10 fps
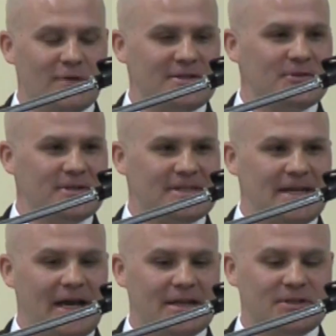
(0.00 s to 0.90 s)
wrestle this
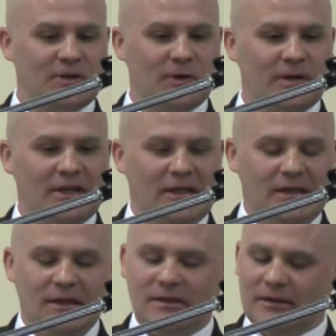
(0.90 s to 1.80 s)
guy, so
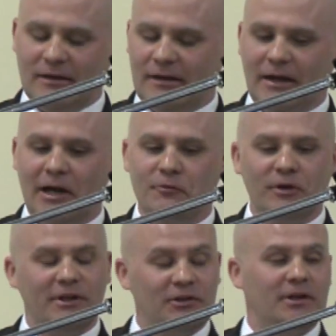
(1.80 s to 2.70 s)
I
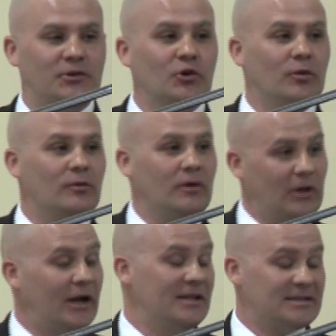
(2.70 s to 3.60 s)
really took it to a
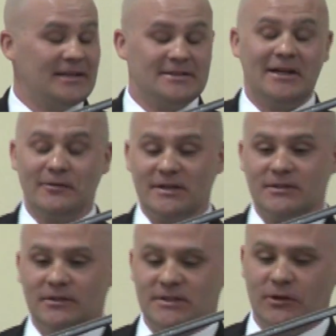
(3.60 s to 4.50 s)
lot of these kids that I
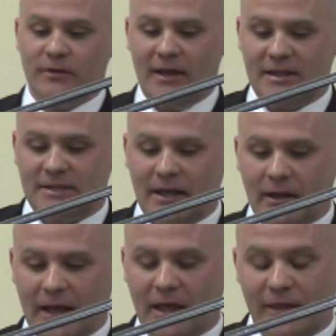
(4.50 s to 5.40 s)
wrestled, so that's kind
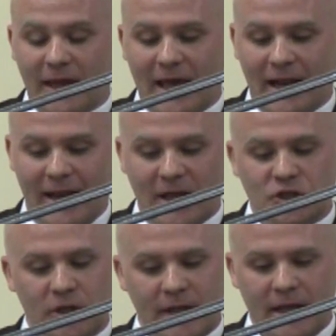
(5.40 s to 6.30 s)
of I think I had an
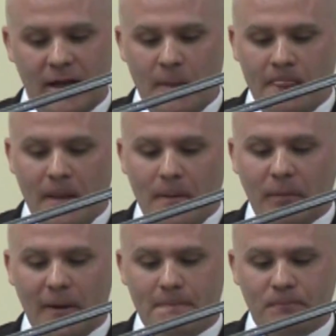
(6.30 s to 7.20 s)
edge on that.
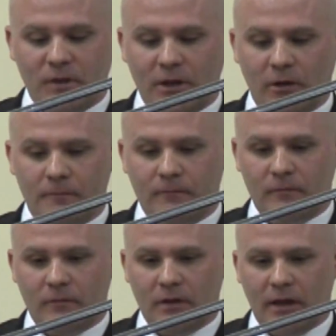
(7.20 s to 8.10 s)
But,
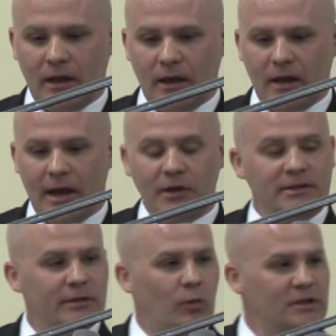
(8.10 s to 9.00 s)
I
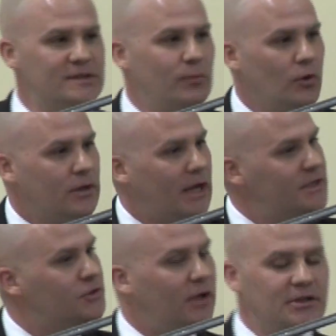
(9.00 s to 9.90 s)
only did one sport in
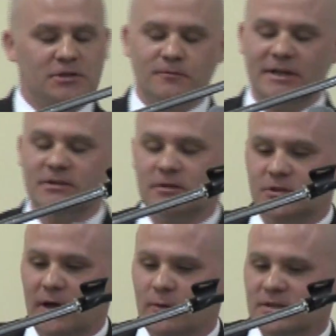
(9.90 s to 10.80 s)
high school. I just wrestled,
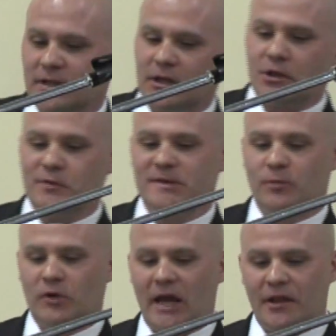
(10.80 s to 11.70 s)
so I wasn't a
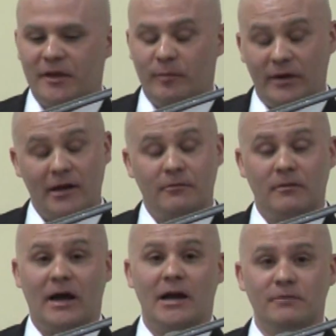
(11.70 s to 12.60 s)
3-sport athlete, but
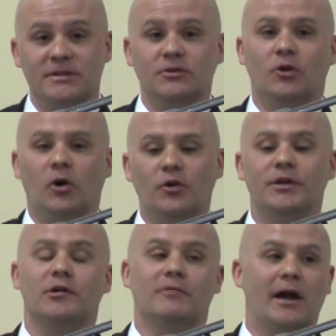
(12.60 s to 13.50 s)
I wrestled all
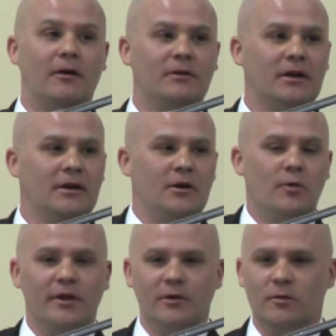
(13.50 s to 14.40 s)
year round,
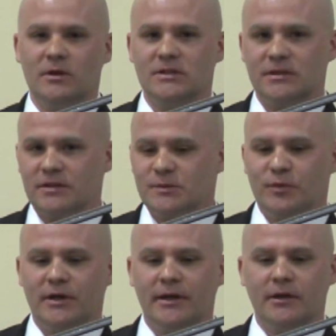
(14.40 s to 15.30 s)
whether it was in the
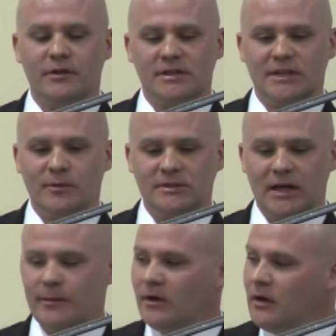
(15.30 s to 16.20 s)
spring or in the
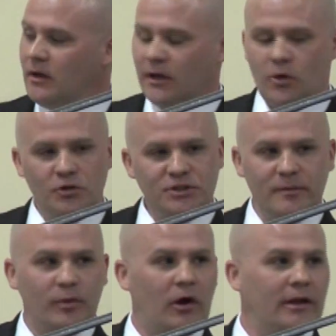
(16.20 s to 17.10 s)
summertime. And Coach
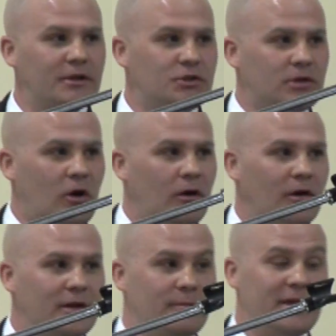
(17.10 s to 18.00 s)
Annabali
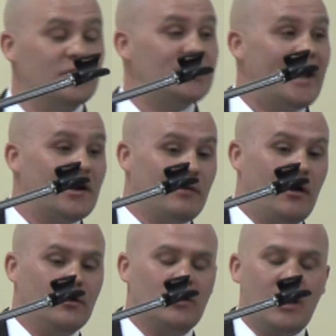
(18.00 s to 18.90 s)
carted me and Chad
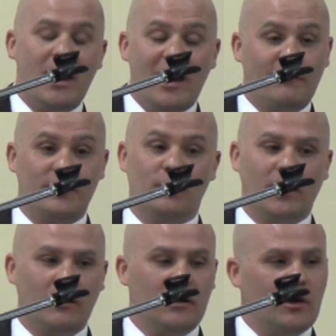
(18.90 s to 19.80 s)
around
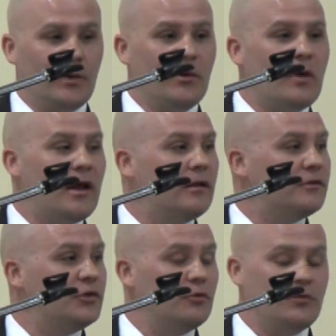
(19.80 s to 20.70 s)
everywhere. We
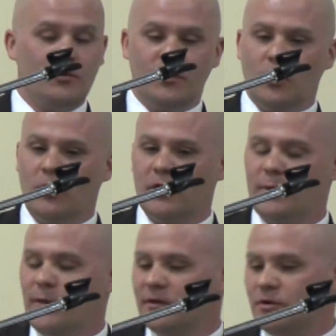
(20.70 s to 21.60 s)
went to New York,
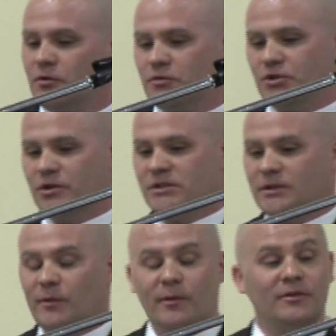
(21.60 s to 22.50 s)
we went to New
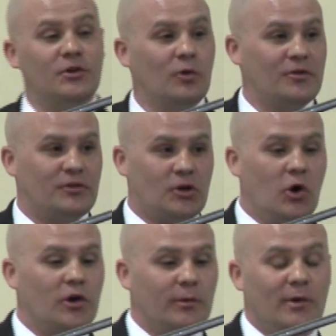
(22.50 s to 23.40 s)
Jersey, we went to North
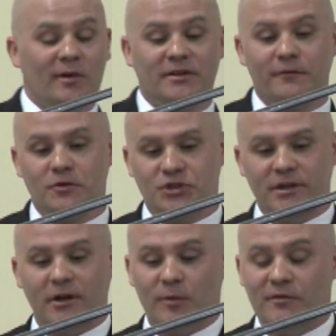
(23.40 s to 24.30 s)
Dakota, we went to
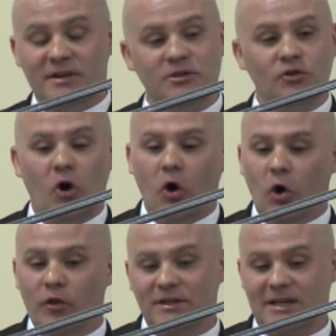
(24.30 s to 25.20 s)
Virginia. We wrestled
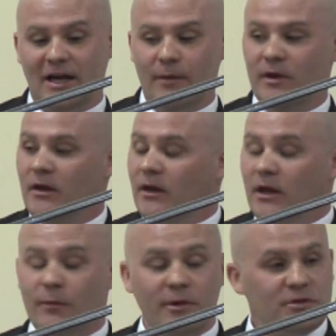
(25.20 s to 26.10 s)
all the time.
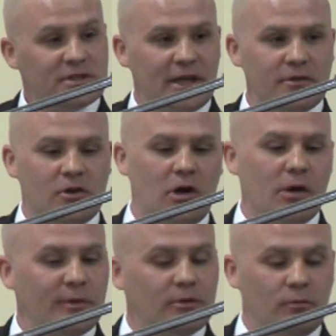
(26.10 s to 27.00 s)
And we would just get in the
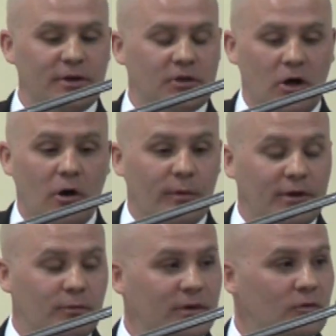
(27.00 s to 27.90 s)
car and we'd go,
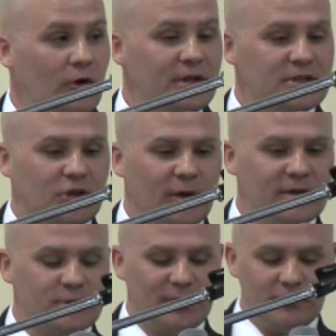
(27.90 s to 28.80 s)
and we'd go to these
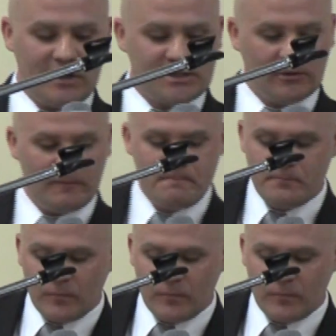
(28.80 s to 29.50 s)
tournaments and we'd wrestle.